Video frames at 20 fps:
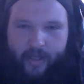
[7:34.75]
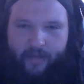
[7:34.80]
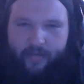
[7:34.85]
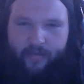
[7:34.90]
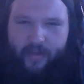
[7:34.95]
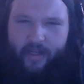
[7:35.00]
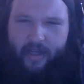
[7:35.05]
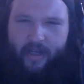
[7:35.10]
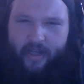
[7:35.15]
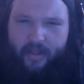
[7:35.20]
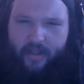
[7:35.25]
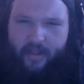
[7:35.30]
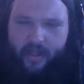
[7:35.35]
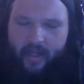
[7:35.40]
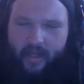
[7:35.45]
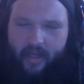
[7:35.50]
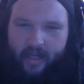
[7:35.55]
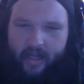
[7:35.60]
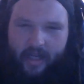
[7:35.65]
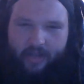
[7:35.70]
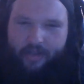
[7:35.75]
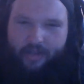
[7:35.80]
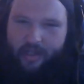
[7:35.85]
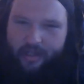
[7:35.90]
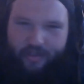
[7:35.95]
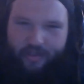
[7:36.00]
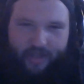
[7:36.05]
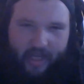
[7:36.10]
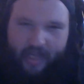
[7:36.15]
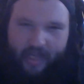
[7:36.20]
I figure I try
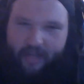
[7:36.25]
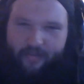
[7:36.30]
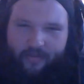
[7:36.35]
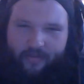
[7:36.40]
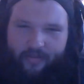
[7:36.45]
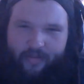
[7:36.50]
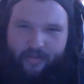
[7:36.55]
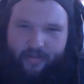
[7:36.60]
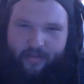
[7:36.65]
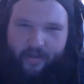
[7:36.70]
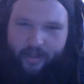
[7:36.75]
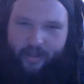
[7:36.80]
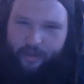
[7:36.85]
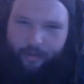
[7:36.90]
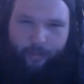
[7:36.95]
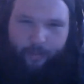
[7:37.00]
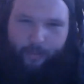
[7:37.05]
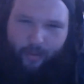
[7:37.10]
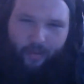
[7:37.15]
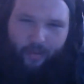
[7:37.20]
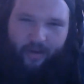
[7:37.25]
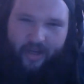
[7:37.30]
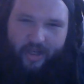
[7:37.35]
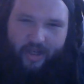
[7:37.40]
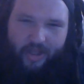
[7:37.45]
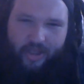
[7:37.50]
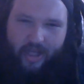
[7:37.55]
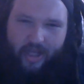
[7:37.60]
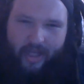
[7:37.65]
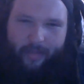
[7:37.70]
to save a little more
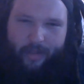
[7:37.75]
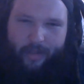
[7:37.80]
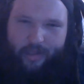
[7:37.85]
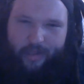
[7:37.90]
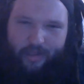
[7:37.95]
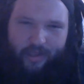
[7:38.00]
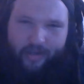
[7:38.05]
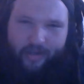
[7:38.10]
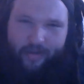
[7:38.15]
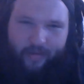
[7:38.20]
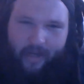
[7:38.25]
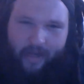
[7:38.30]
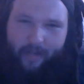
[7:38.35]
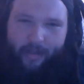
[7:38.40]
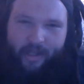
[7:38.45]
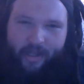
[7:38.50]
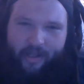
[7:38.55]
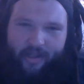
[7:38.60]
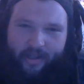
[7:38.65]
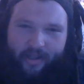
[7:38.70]
each time I slaughter a rabbit.